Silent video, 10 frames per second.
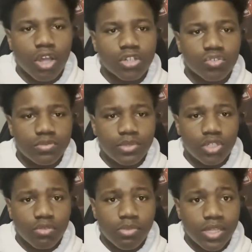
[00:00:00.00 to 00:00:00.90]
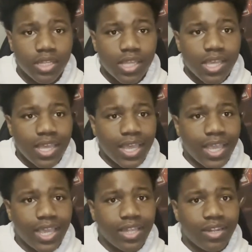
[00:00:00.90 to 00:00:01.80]
locker room a little bit
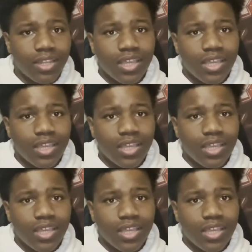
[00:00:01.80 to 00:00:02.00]
and